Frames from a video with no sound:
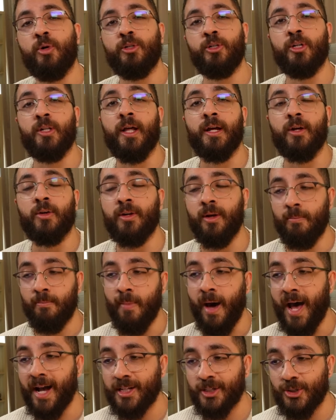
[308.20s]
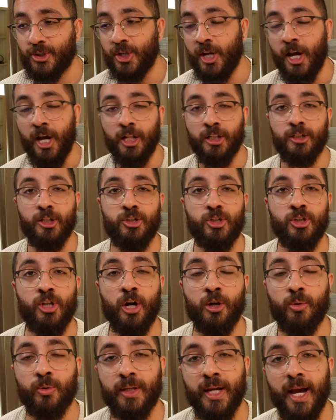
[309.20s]
you're like, okay, Max, this is
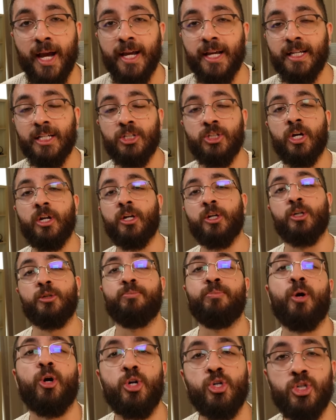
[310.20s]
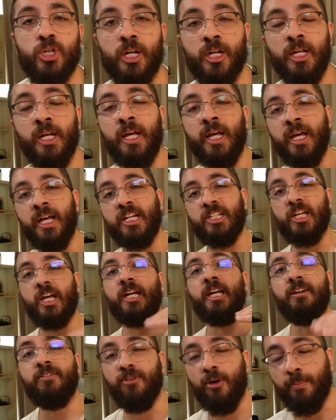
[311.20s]
not okay. He's not a good person. He's an
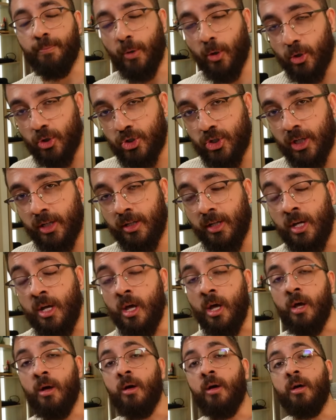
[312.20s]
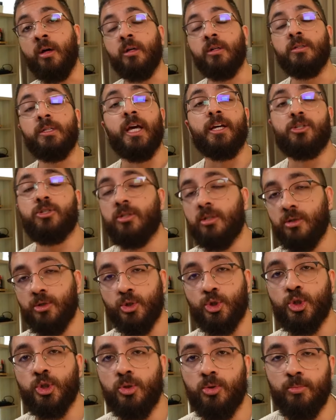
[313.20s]
evil person. Yes, it's
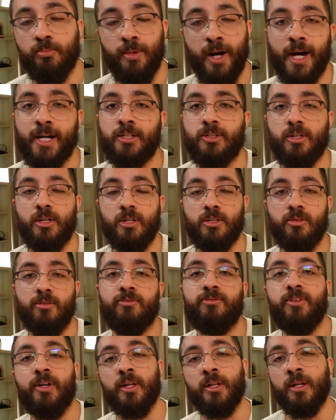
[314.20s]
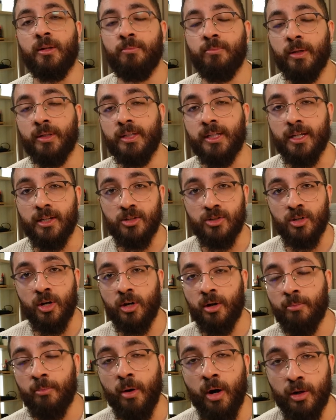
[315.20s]
true. Max is a villain, but he's not
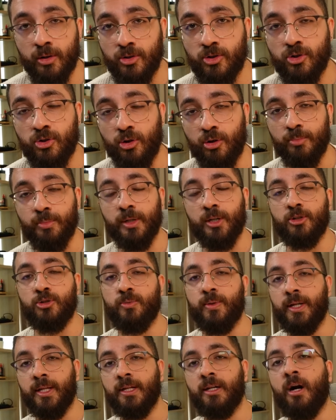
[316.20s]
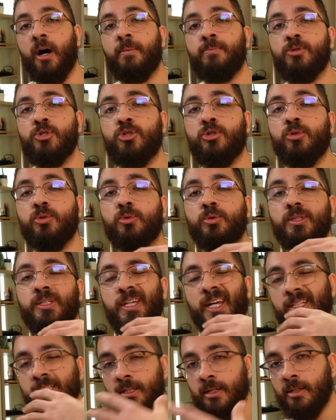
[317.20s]
a monster because when it comes to
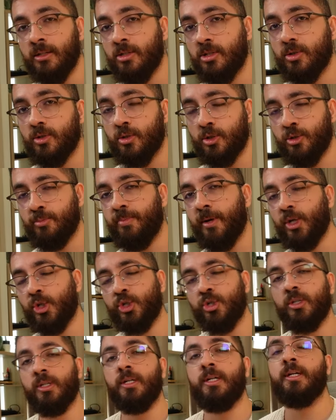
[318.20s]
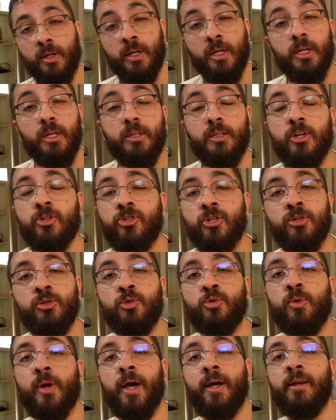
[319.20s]
kittens, especially, he doesn't
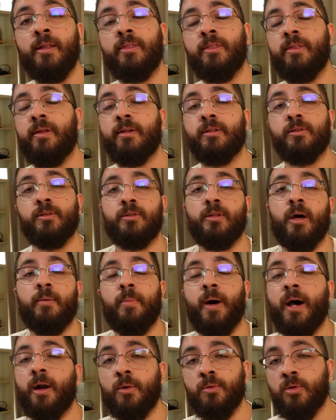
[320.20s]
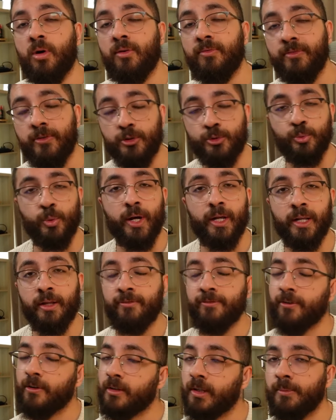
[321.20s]
do anything to them. I don't know if he's waiting
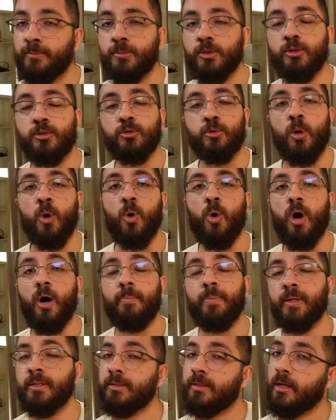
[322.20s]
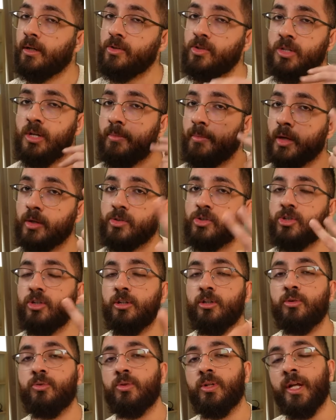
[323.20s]
for them to grow up and tells them, I'll see
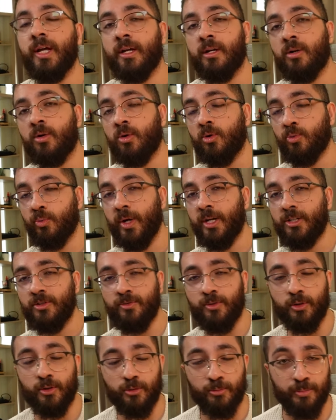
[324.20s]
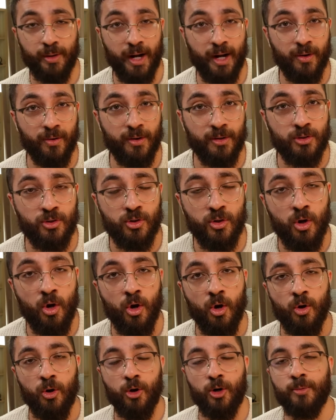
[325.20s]
you later, or waits for their parents,
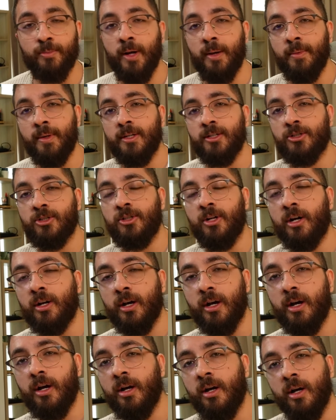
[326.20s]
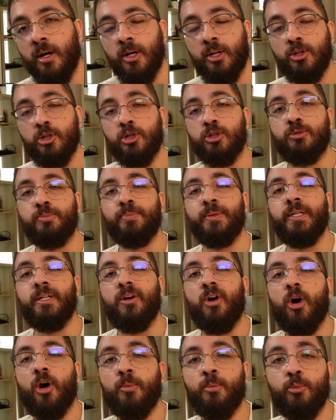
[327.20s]
or maybe it's not a good
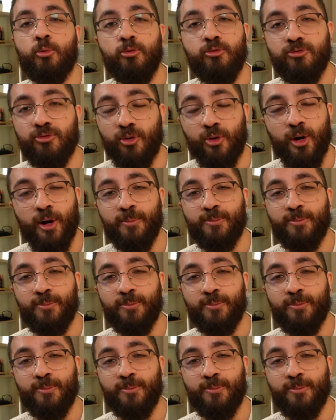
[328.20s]
PR move for him